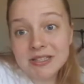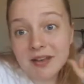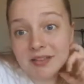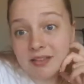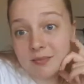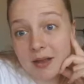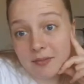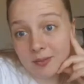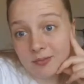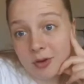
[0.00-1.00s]
was having some
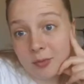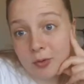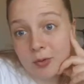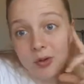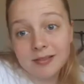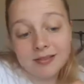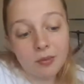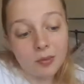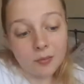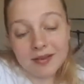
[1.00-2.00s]
laptop trouble,
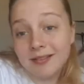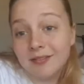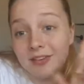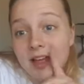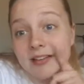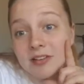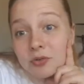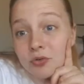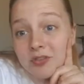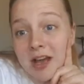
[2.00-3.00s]
so I was waiting for that
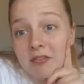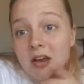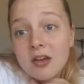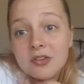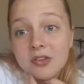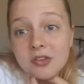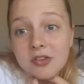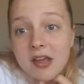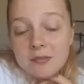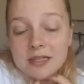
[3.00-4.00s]
to sort of download and
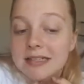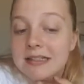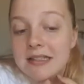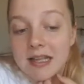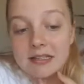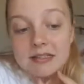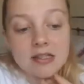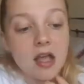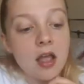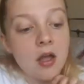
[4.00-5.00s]
do the updates and
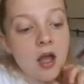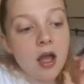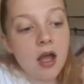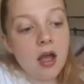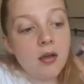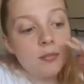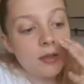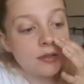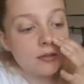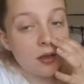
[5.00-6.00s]
things.
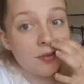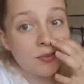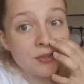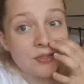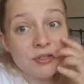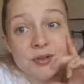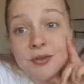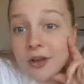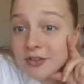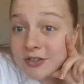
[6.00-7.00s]
Because I'm going to
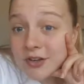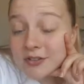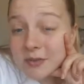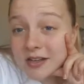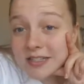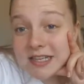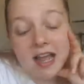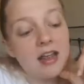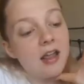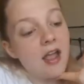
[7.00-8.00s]
do loads and loads of work
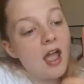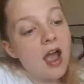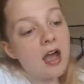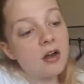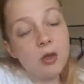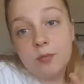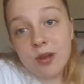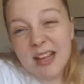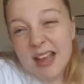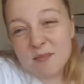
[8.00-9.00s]
today, and
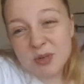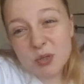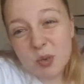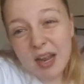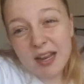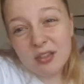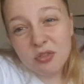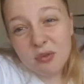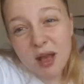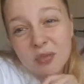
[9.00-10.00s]
hopefully in
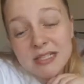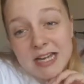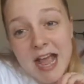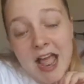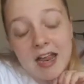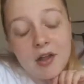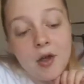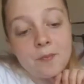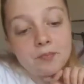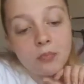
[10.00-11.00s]
between, throughout the
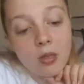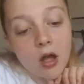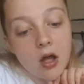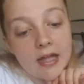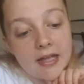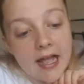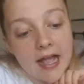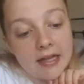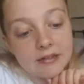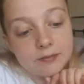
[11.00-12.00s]
day, I
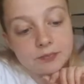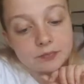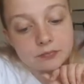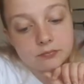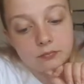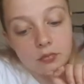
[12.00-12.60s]
can